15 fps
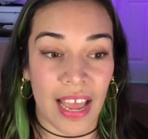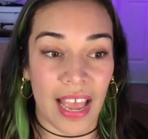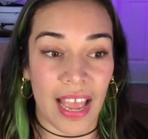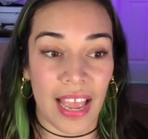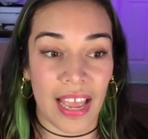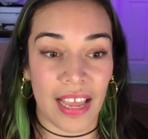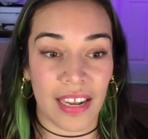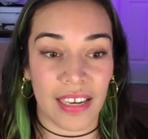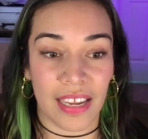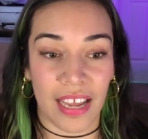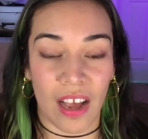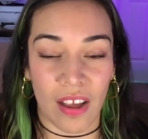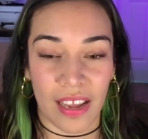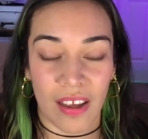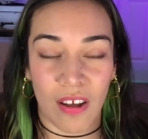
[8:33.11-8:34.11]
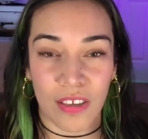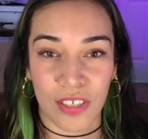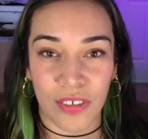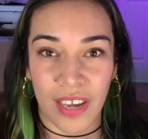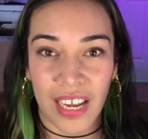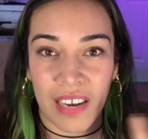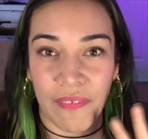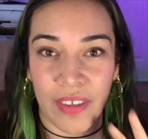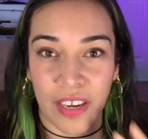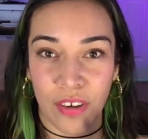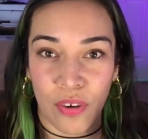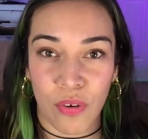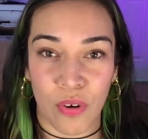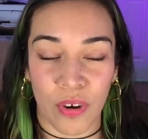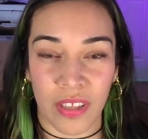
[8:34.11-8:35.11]
and also kind of
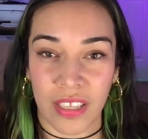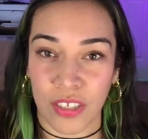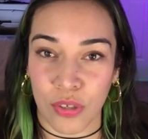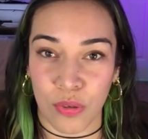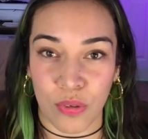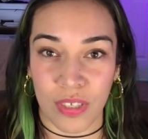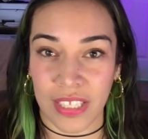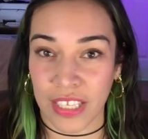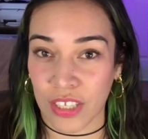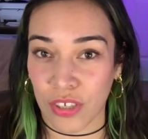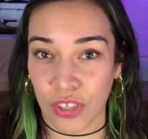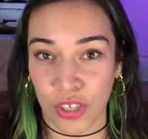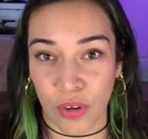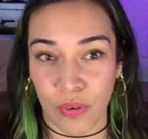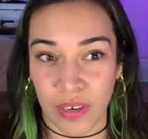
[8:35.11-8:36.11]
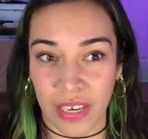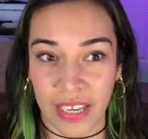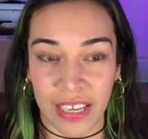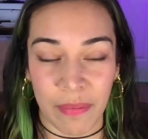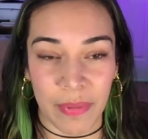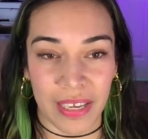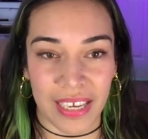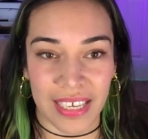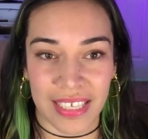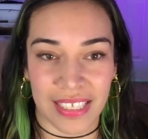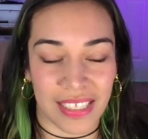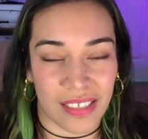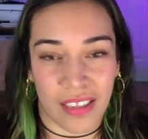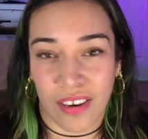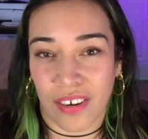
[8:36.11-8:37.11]
ignore the tools that you don't need because
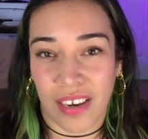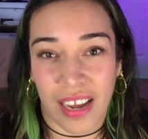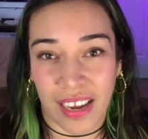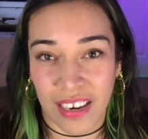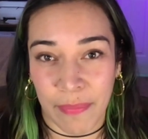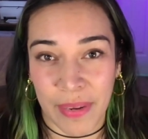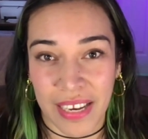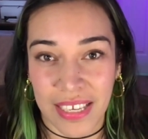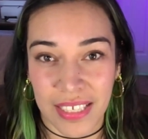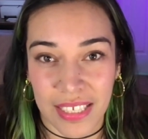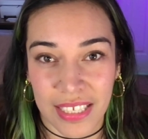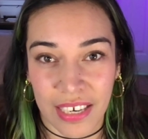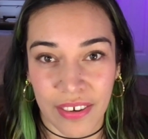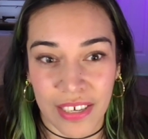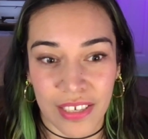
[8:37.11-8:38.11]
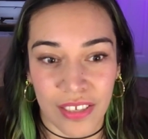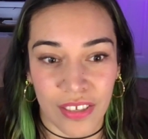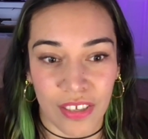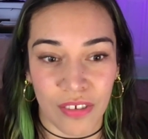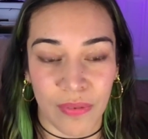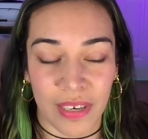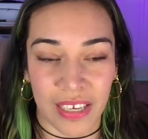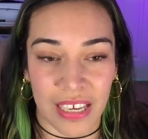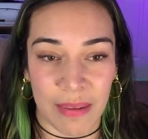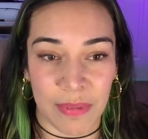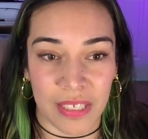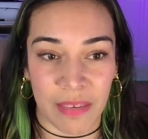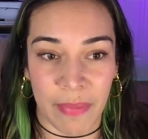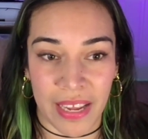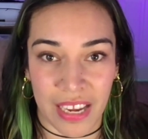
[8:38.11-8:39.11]
they're not going to be necessary to you when it comes
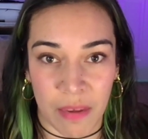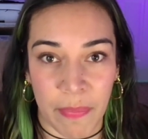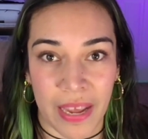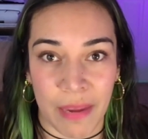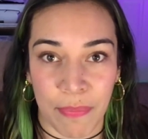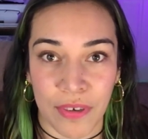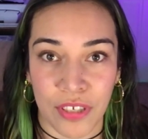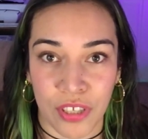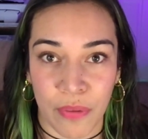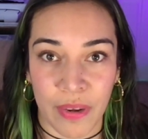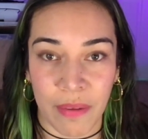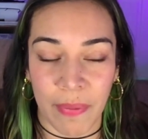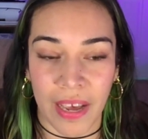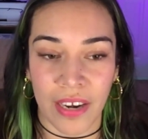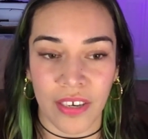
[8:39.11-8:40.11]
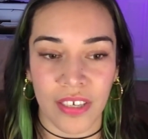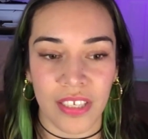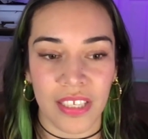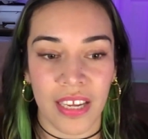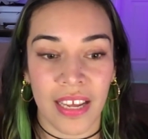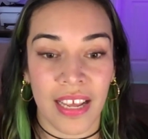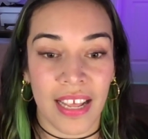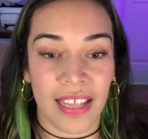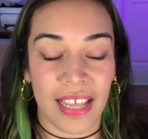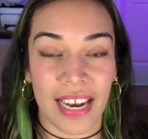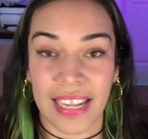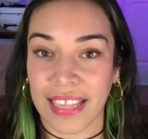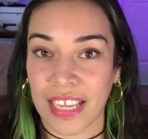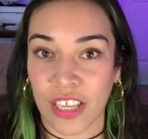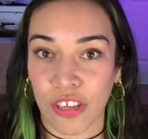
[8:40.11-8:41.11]
to making paper sewing patterns, then I
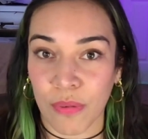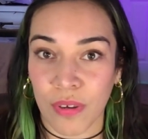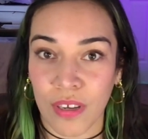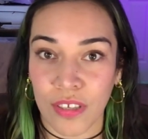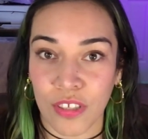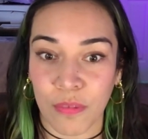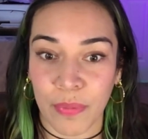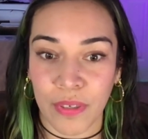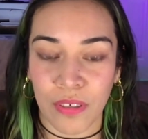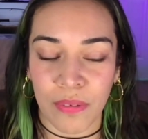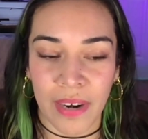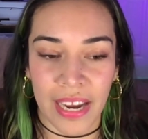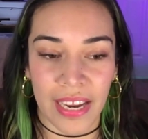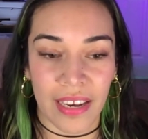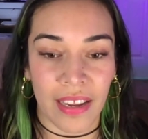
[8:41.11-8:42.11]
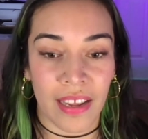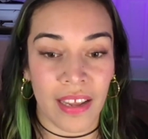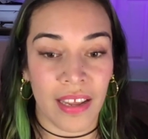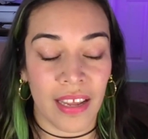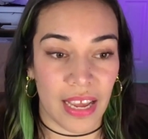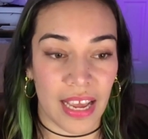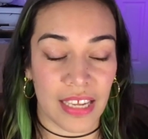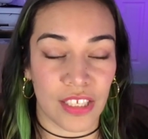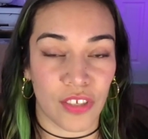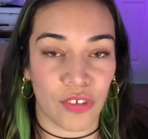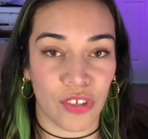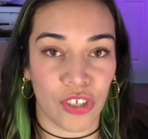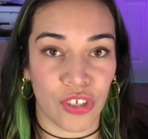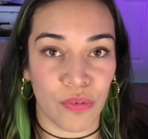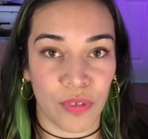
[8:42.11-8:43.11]
think you will also be all right. And so
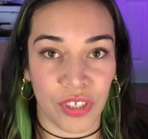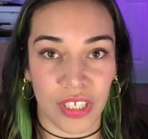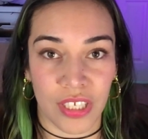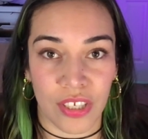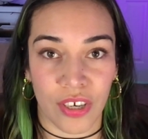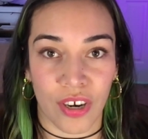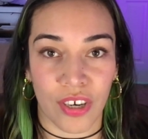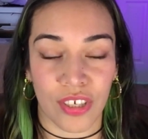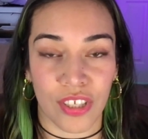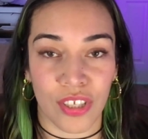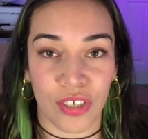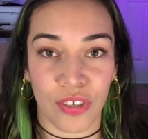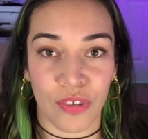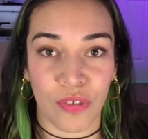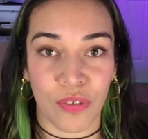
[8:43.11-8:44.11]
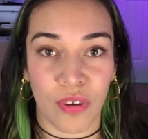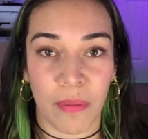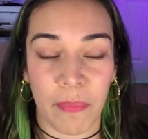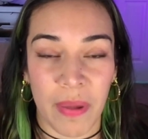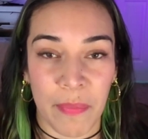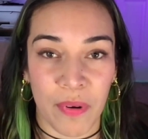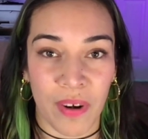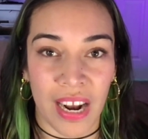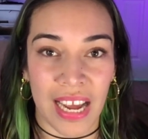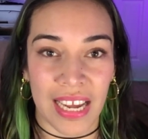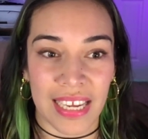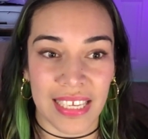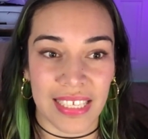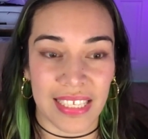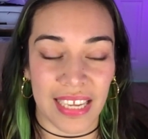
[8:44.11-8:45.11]
you will just start to
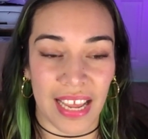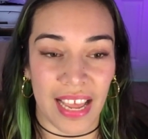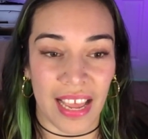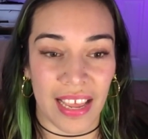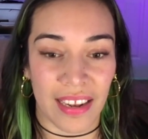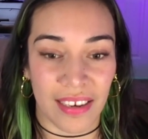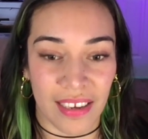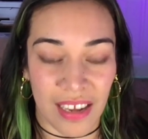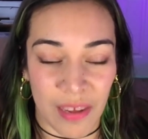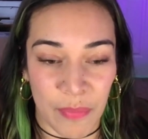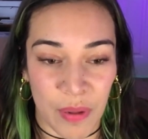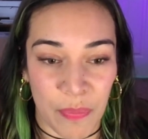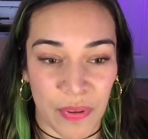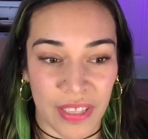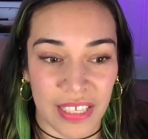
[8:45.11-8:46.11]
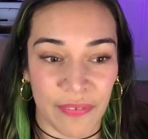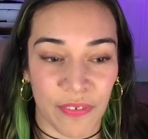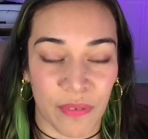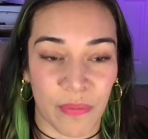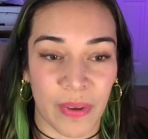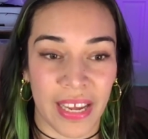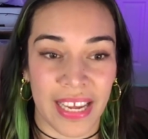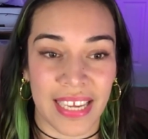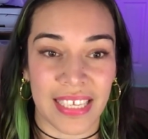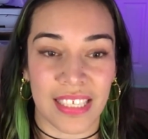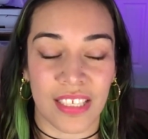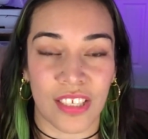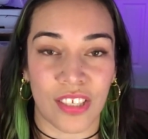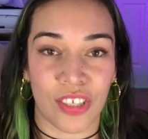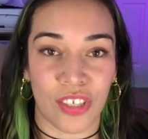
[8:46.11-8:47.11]
memorize and come up with different ways
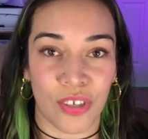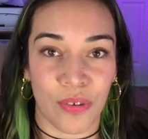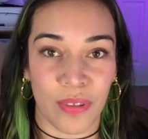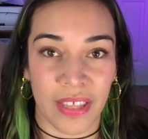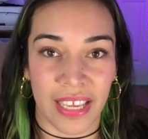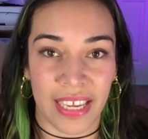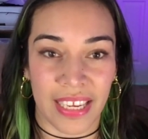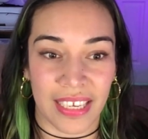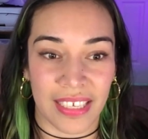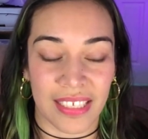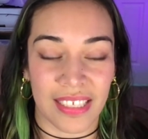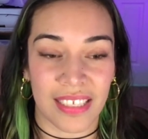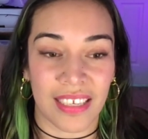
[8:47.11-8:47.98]
to do things